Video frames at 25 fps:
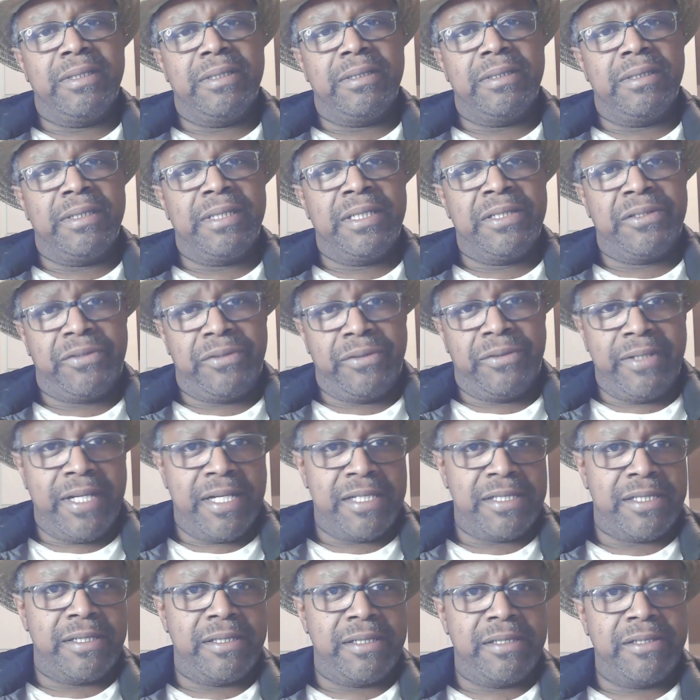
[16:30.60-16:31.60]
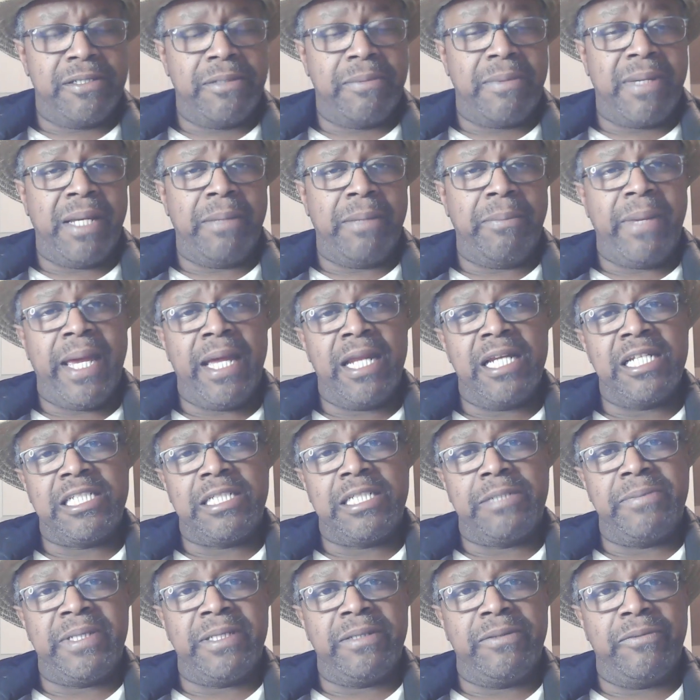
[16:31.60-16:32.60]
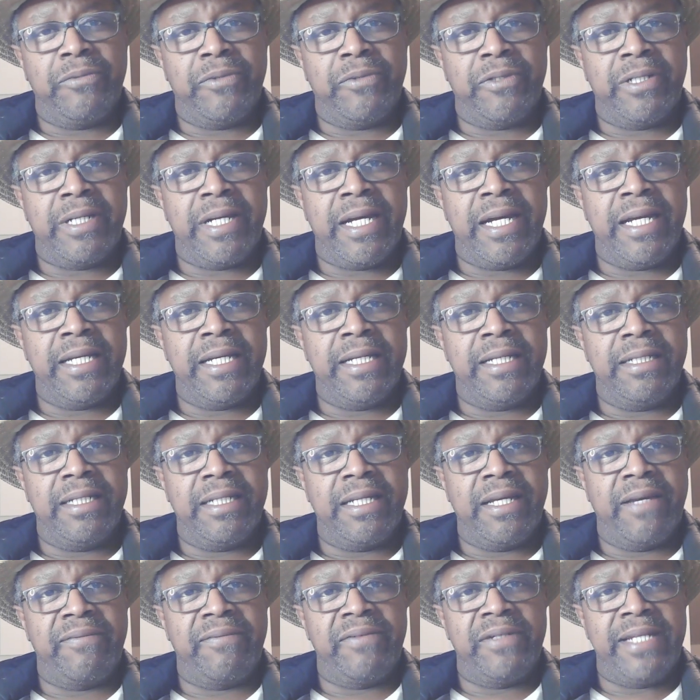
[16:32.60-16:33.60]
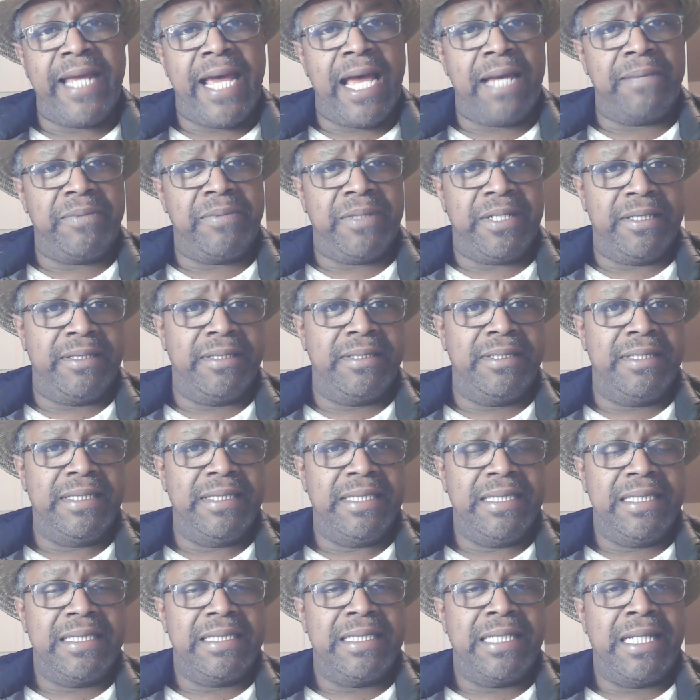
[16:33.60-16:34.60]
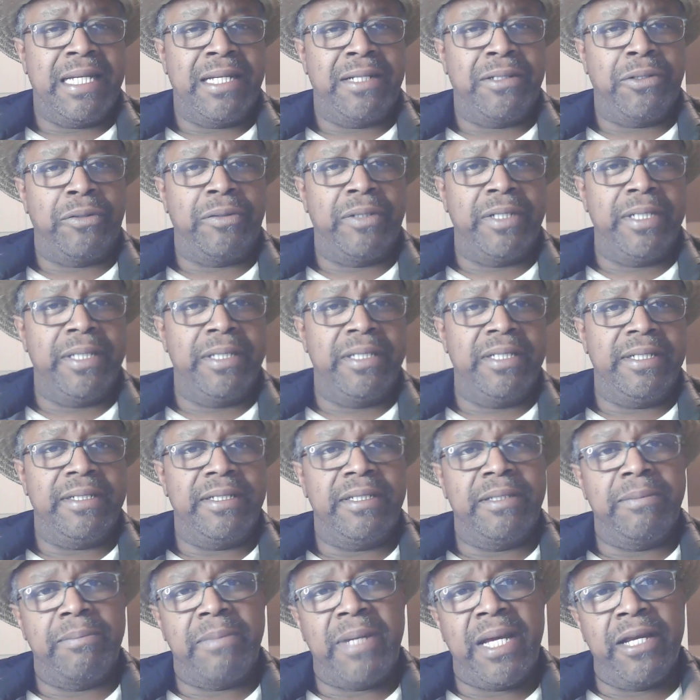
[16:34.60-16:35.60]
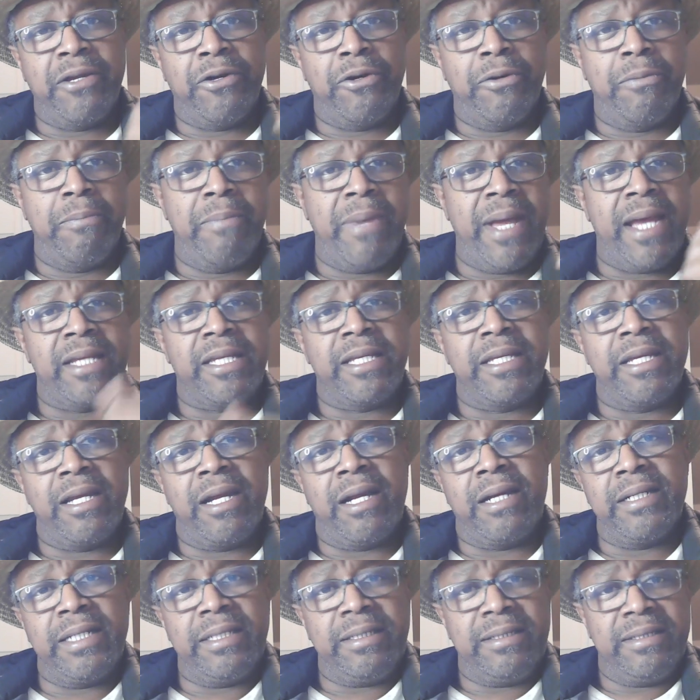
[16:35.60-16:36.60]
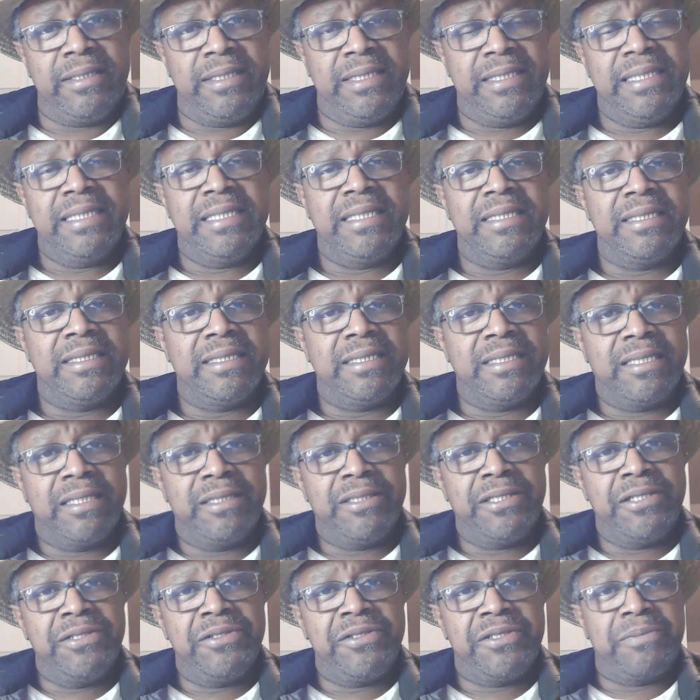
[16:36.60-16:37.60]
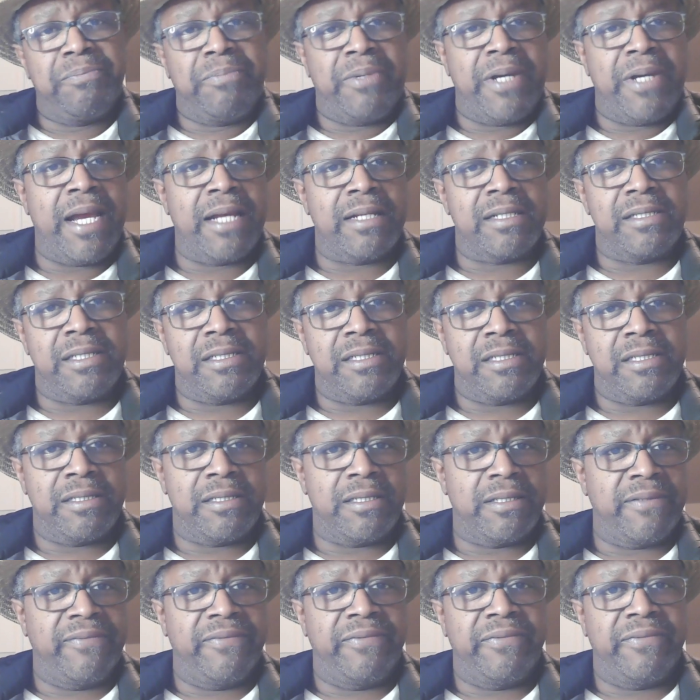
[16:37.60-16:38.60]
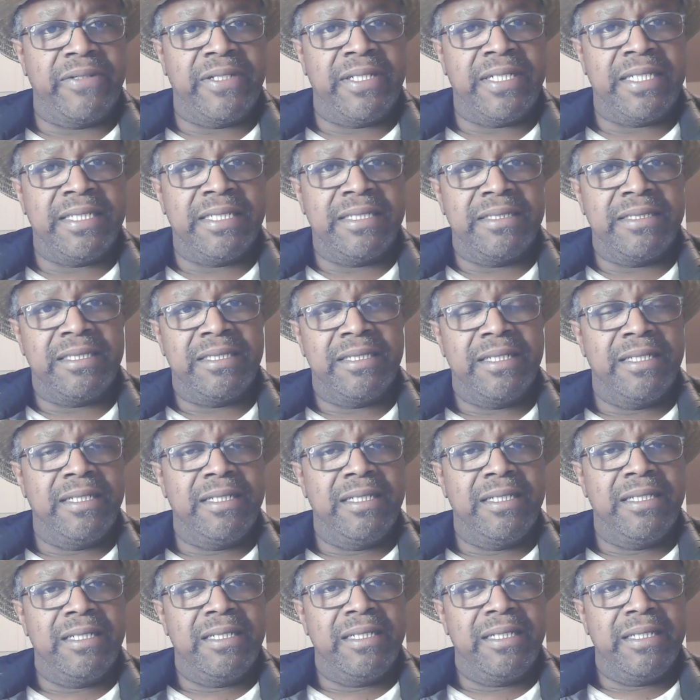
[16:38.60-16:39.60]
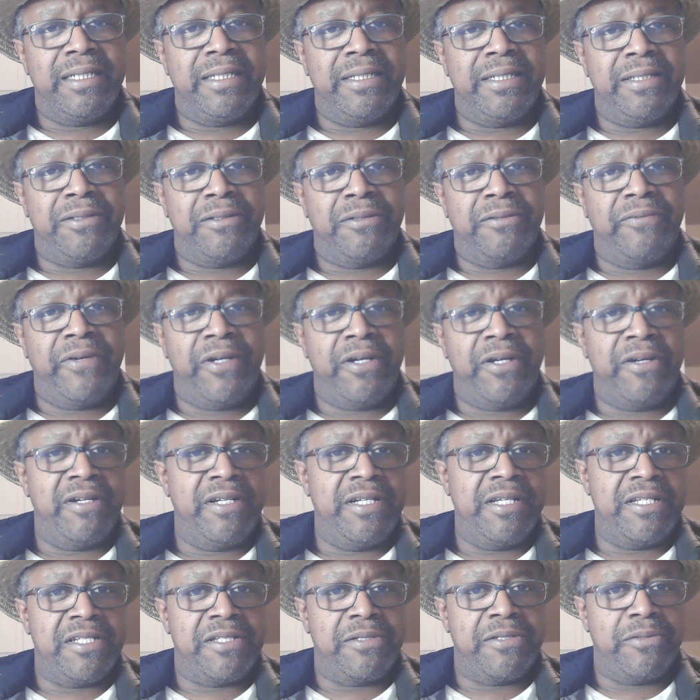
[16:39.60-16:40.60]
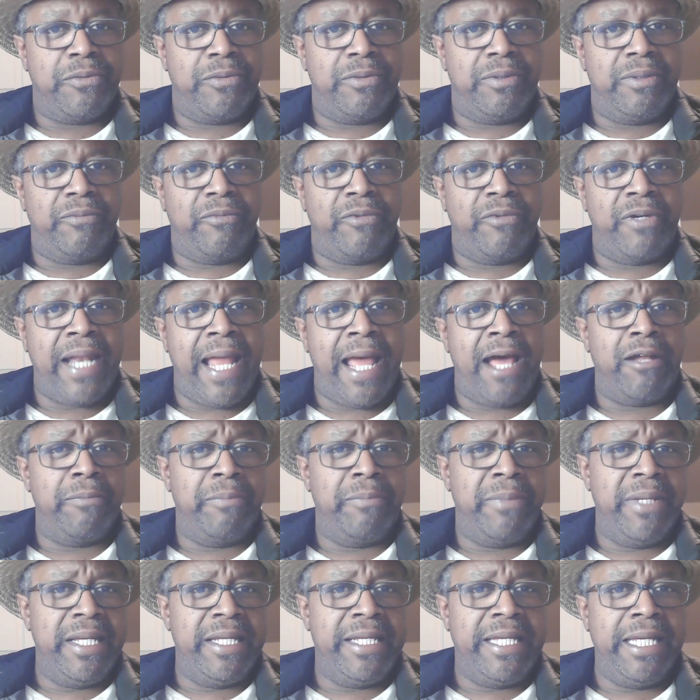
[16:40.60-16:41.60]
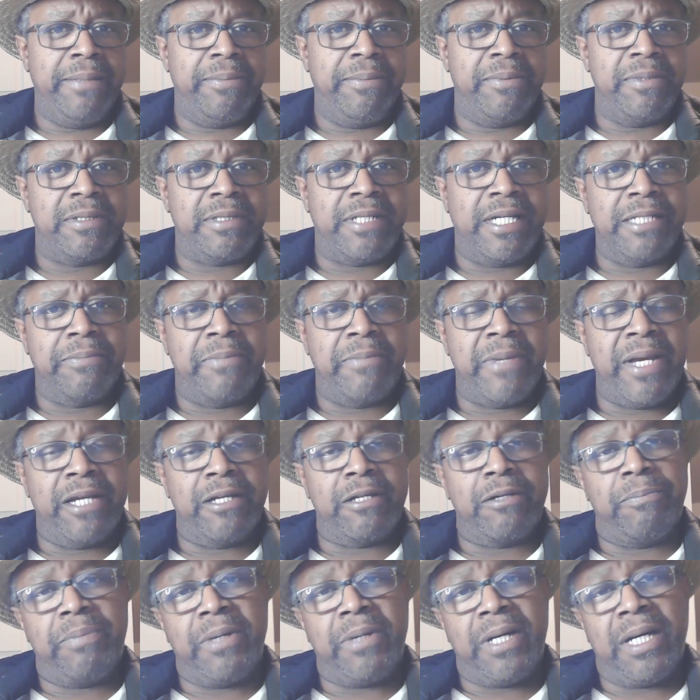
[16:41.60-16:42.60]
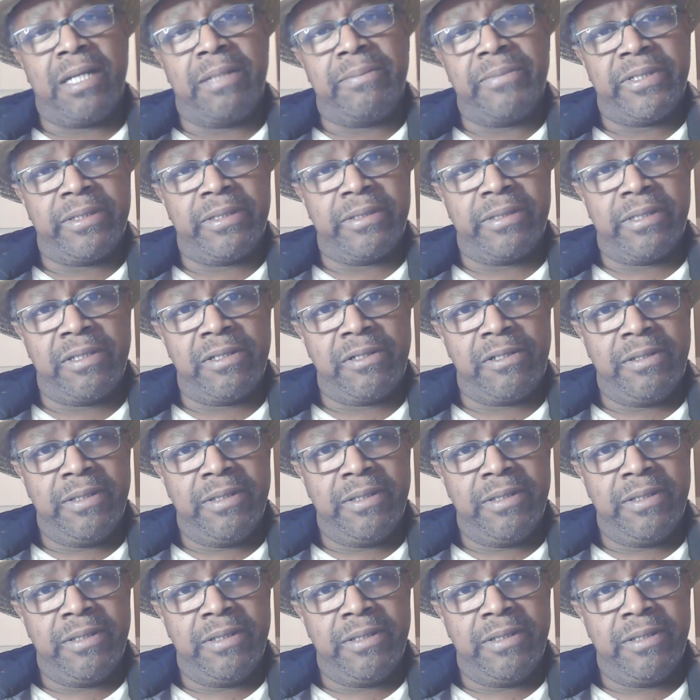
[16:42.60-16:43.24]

introduction to my management, where I have adapted not only in my own backyard, using practices of various renowned beekeepers like Michael Palmer or